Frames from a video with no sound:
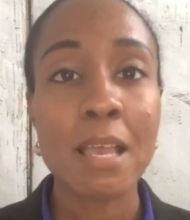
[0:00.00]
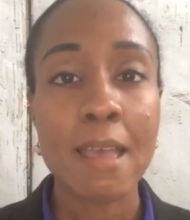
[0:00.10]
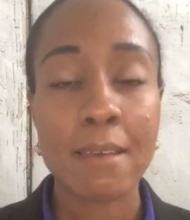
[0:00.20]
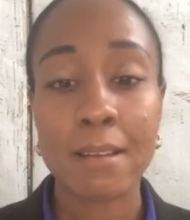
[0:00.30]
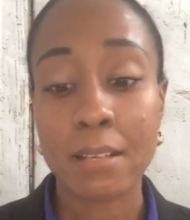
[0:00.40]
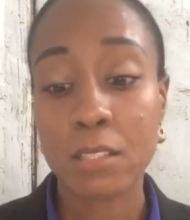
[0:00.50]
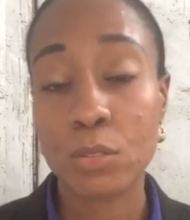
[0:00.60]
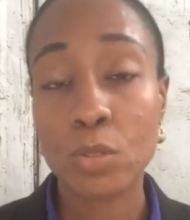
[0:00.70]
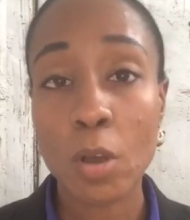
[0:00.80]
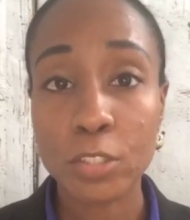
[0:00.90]
And I can
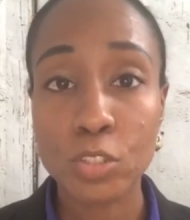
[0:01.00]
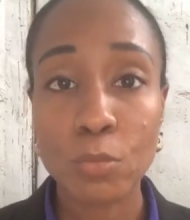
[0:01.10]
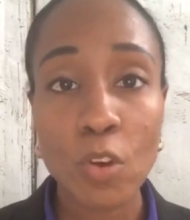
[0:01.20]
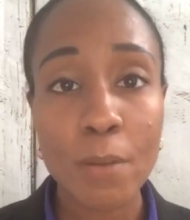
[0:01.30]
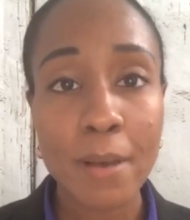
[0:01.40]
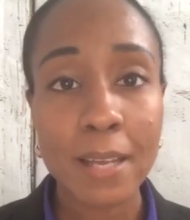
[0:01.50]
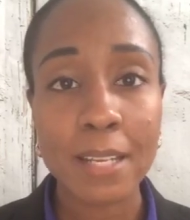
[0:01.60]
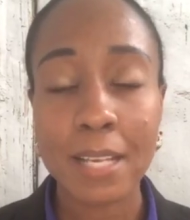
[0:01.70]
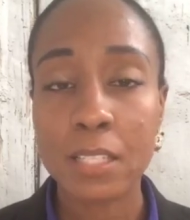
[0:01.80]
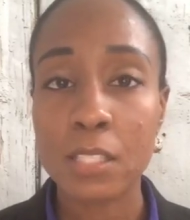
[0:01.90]
talk to you more about it.
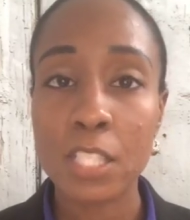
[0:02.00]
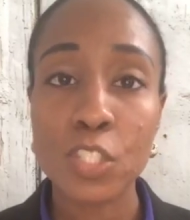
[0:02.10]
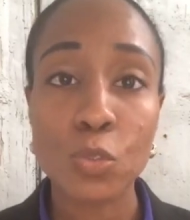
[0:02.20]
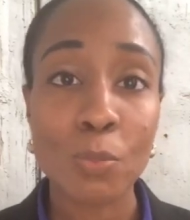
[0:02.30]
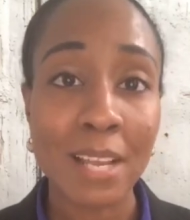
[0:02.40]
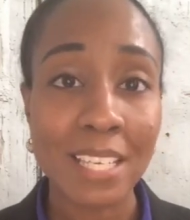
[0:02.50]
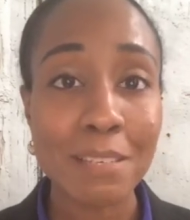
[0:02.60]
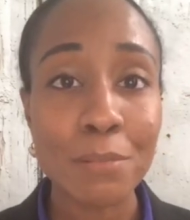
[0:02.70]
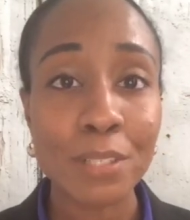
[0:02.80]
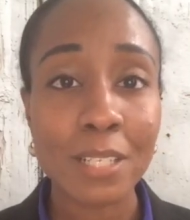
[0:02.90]
I can send you my
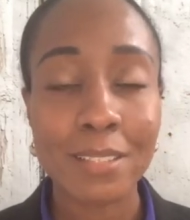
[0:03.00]
ebook